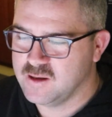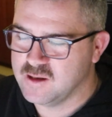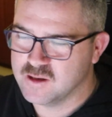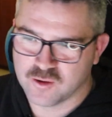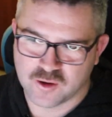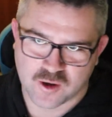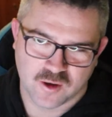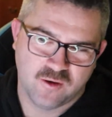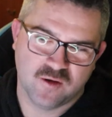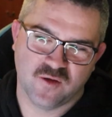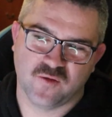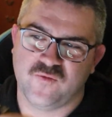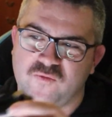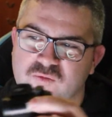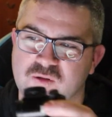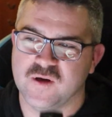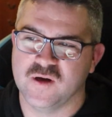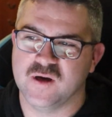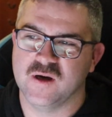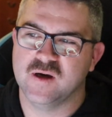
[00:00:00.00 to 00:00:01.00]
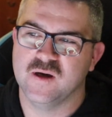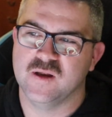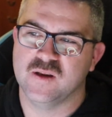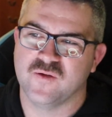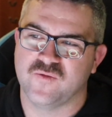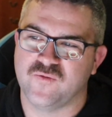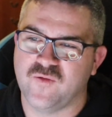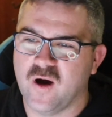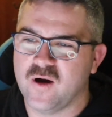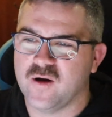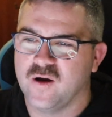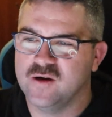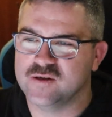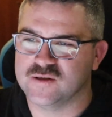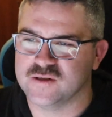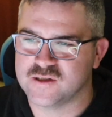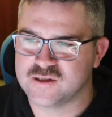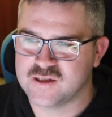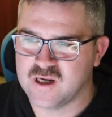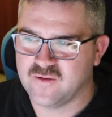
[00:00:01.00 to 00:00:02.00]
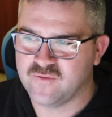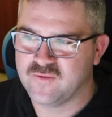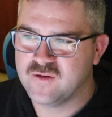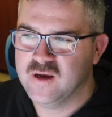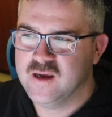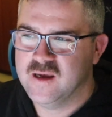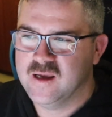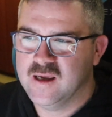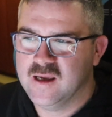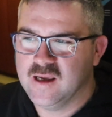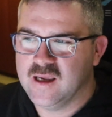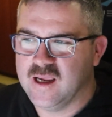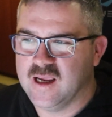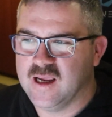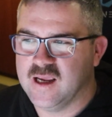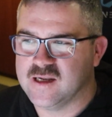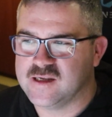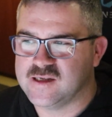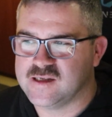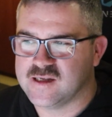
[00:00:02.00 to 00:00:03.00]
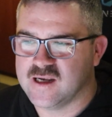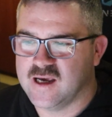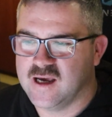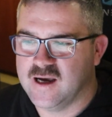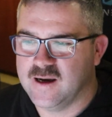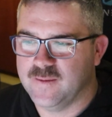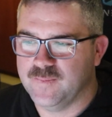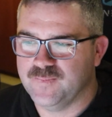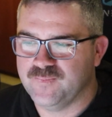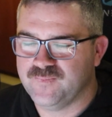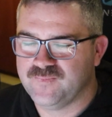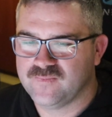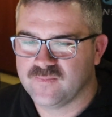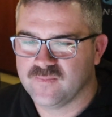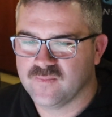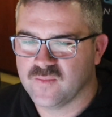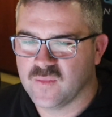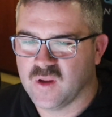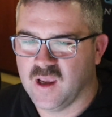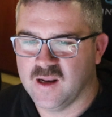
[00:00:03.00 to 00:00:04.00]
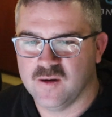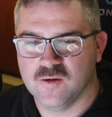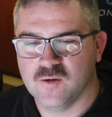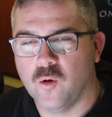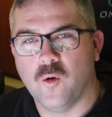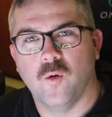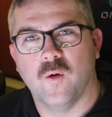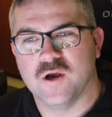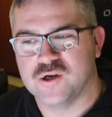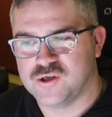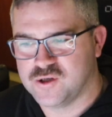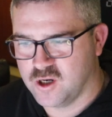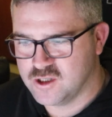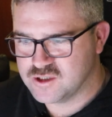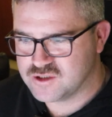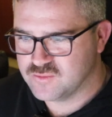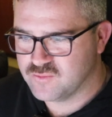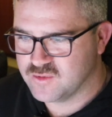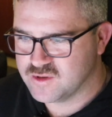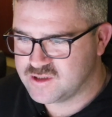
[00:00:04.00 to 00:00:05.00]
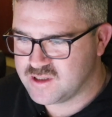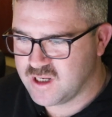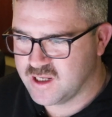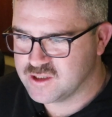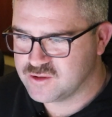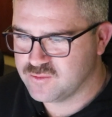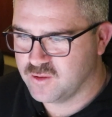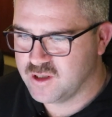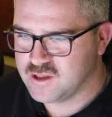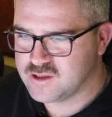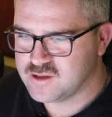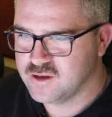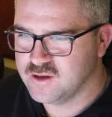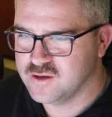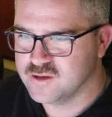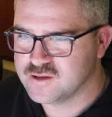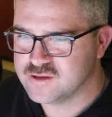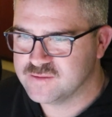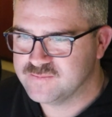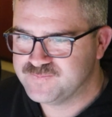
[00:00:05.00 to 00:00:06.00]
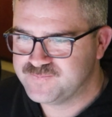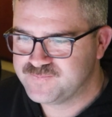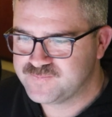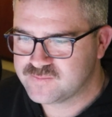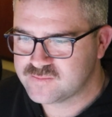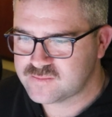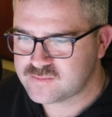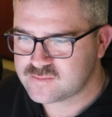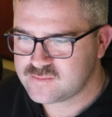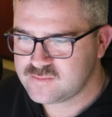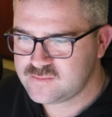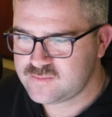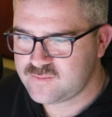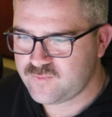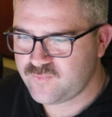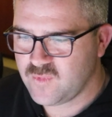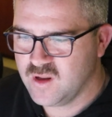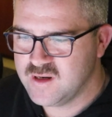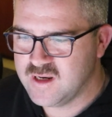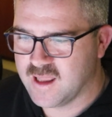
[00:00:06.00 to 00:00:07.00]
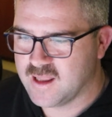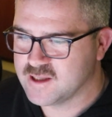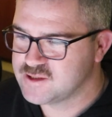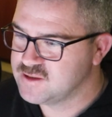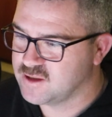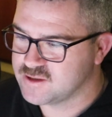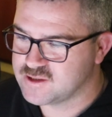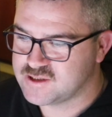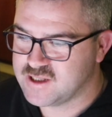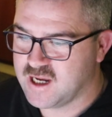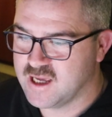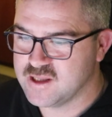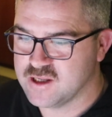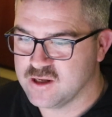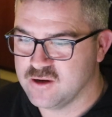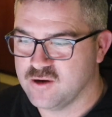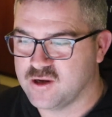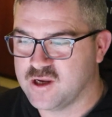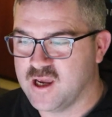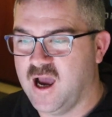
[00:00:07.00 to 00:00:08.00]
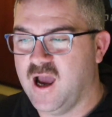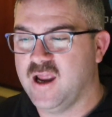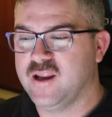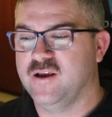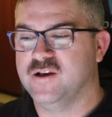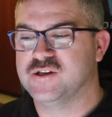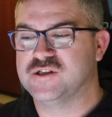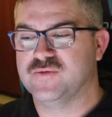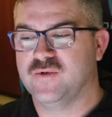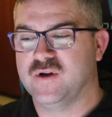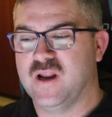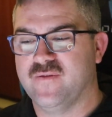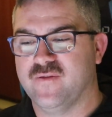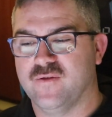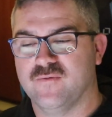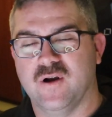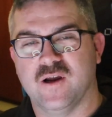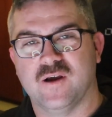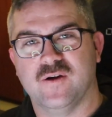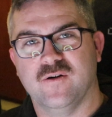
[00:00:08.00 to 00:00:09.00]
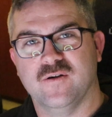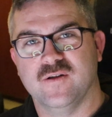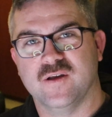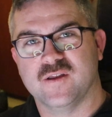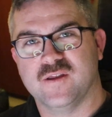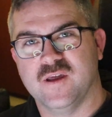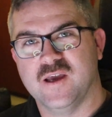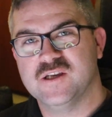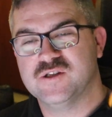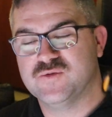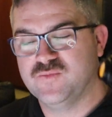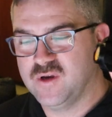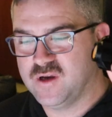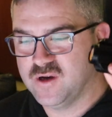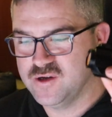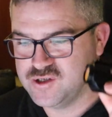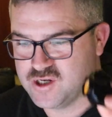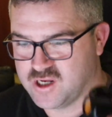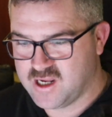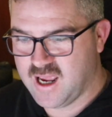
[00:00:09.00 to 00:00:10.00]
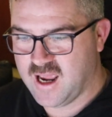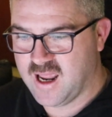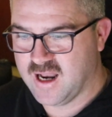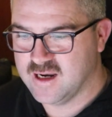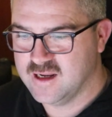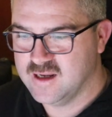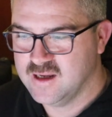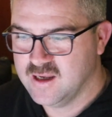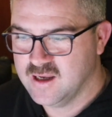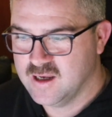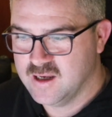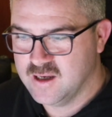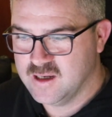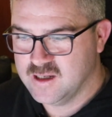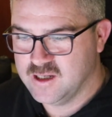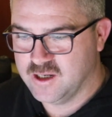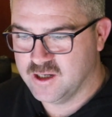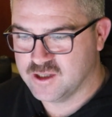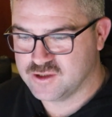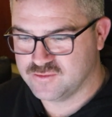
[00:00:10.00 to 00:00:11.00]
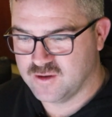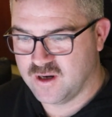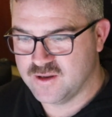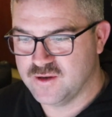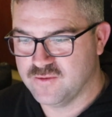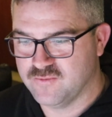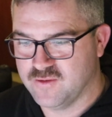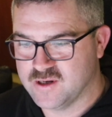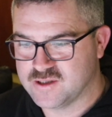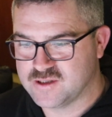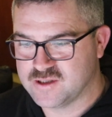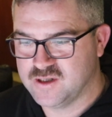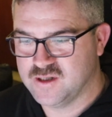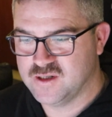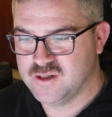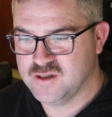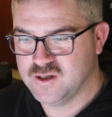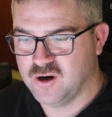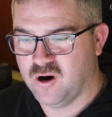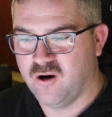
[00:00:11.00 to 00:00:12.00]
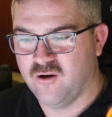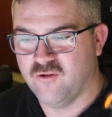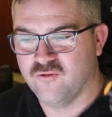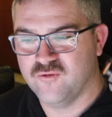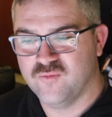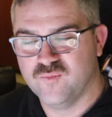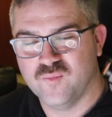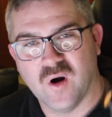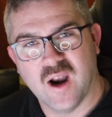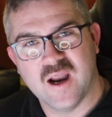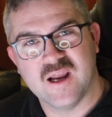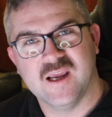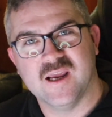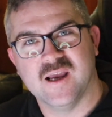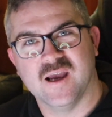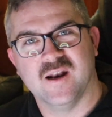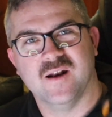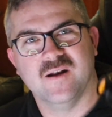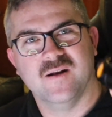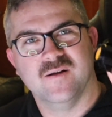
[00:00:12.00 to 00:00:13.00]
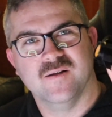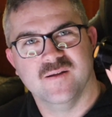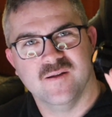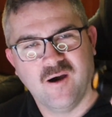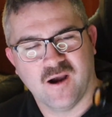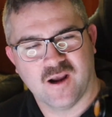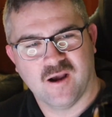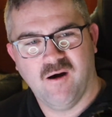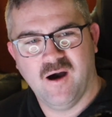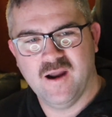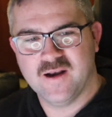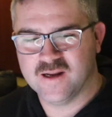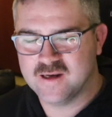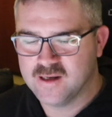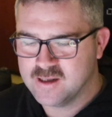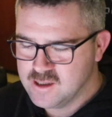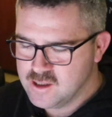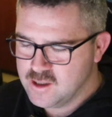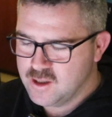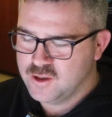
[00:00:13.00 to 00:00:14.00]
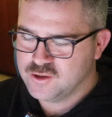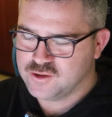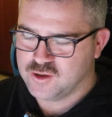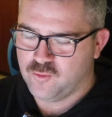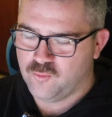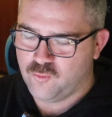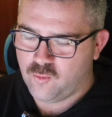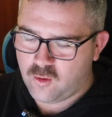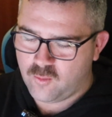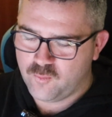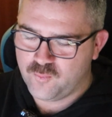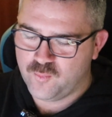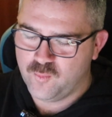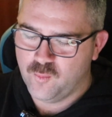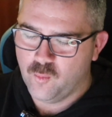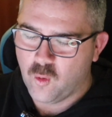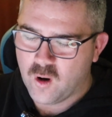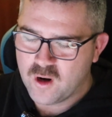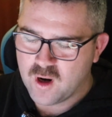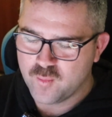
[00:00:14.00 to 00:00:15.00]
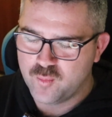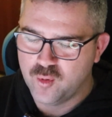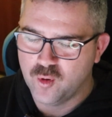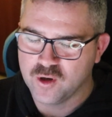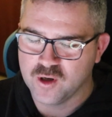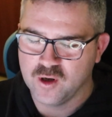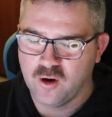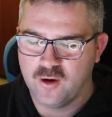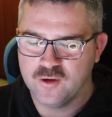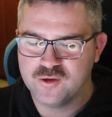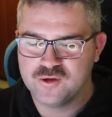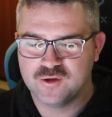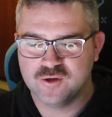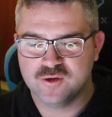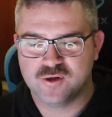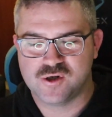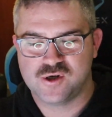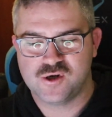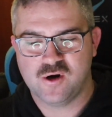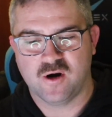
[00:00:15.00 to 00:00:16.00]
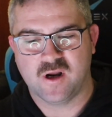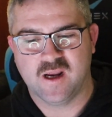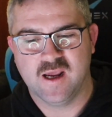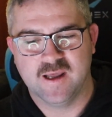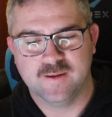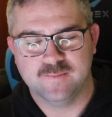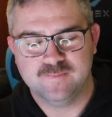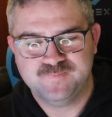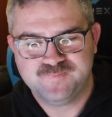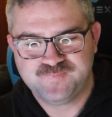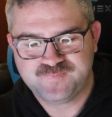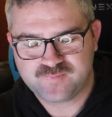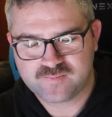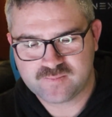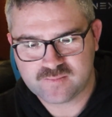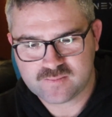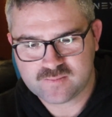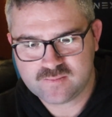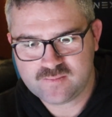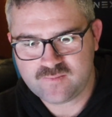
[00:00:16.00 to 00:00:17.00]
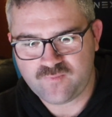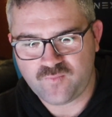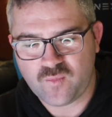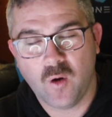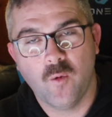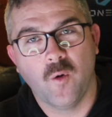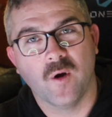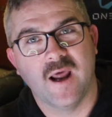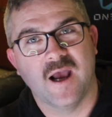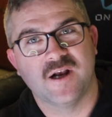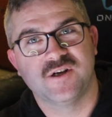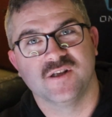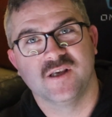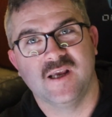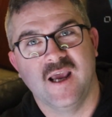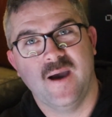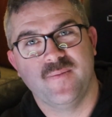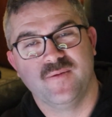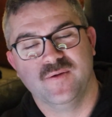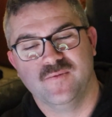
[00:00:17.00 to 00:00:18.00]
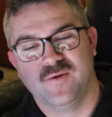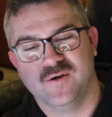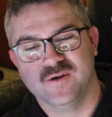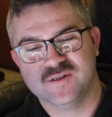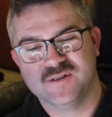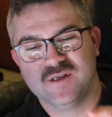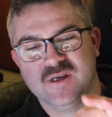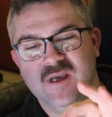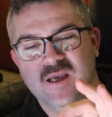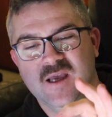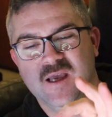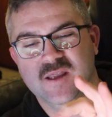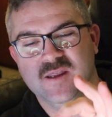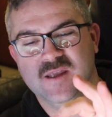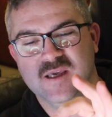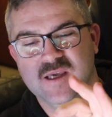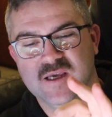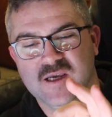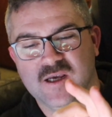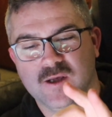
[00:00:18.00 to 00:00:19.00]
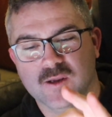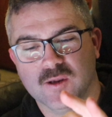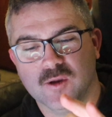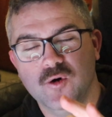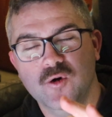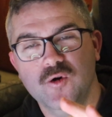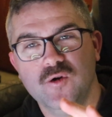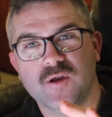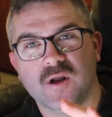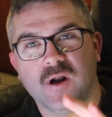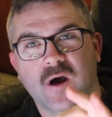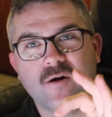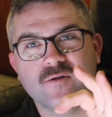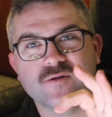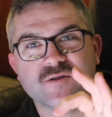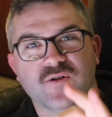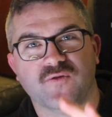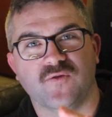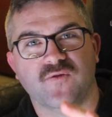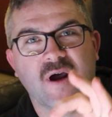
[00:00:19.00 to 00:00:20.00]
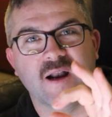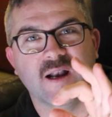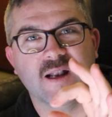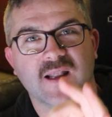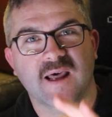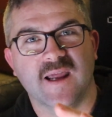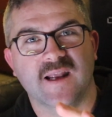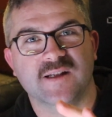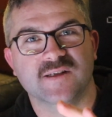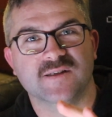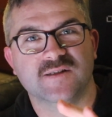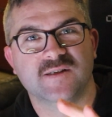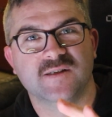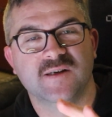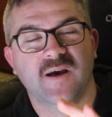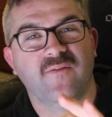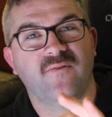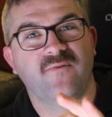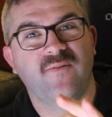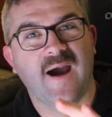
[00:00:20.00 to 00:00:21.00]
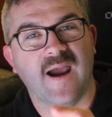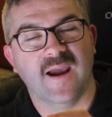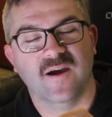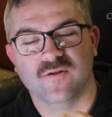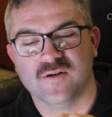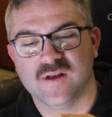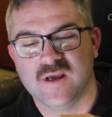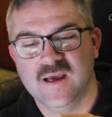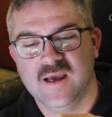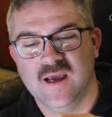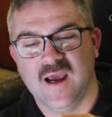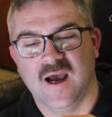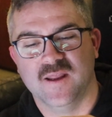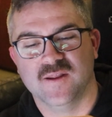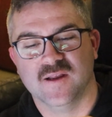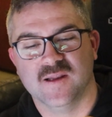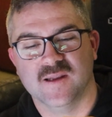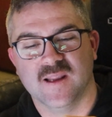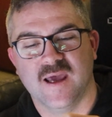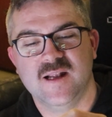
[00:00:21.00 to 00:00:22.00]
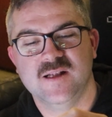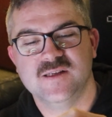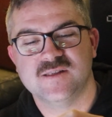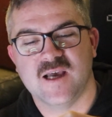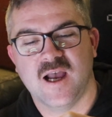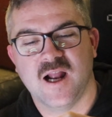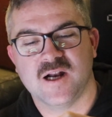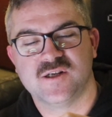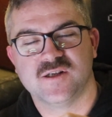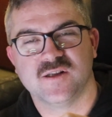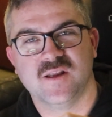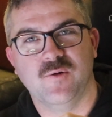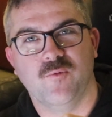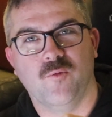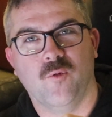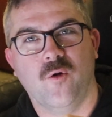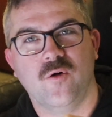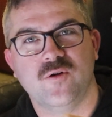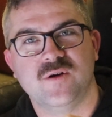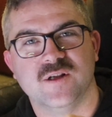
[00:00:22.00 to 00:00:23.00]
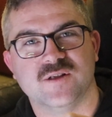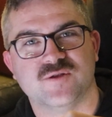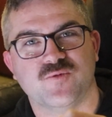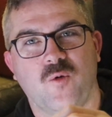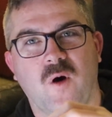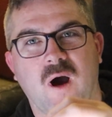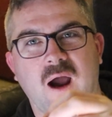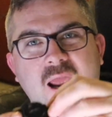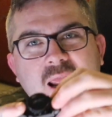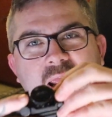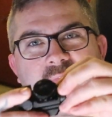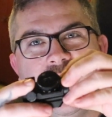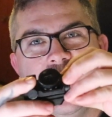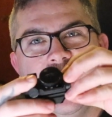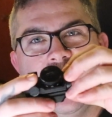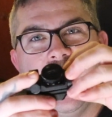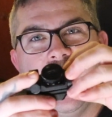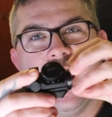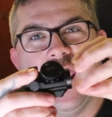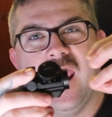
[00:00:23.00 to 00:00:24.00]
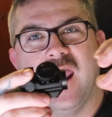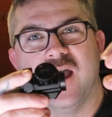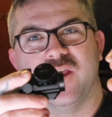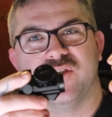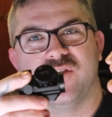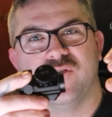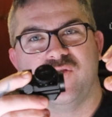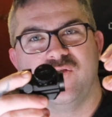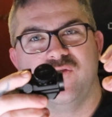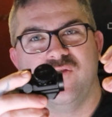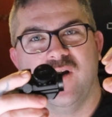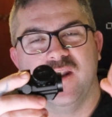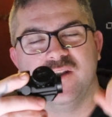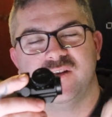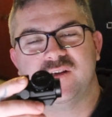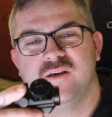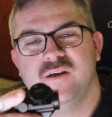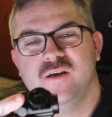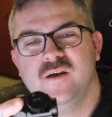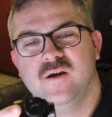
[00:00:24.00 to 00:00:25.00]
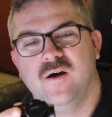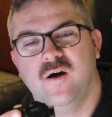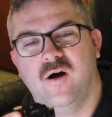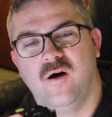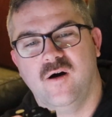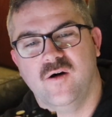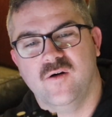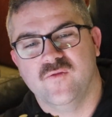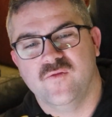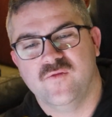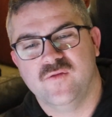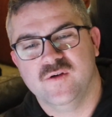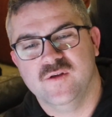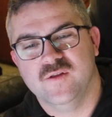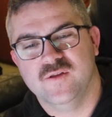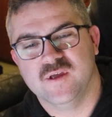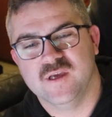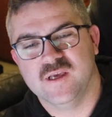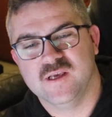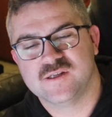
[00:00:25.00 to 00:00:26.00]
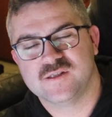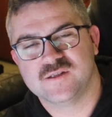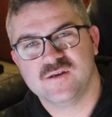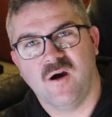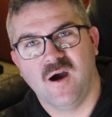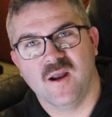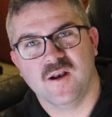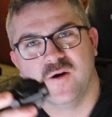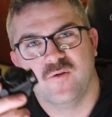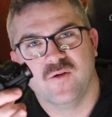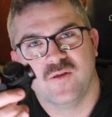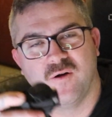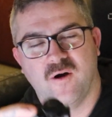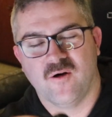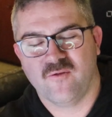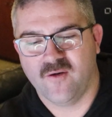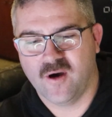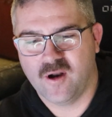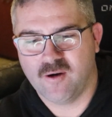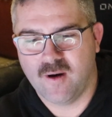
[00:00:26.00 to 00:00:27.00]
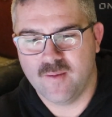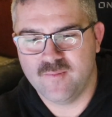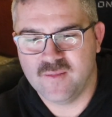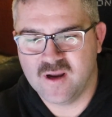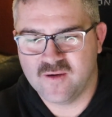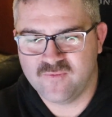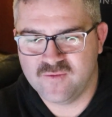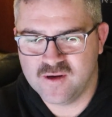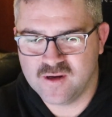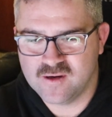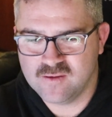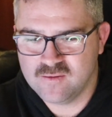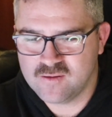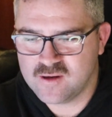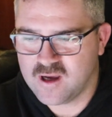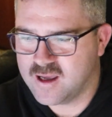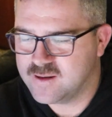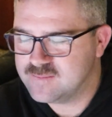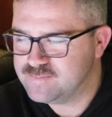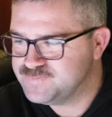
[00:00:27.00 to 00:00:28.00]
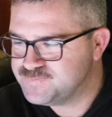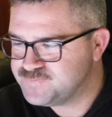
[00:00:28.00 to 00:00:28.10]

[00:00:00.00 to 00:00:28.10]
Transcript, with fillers: You look at all the, the, the photos and stuff, it, um, it always shows them with 1022s. Now, that's not to say that you can't use them on heavy recoiling things, because you can. You just run the risk of breaking it, like I did. So what, when I put it onto the shotgun, what actually happened was the glue that holds the front lens failed and the lens actually walked its way out the front of the sight. I'll throw a photo up now for you to look at.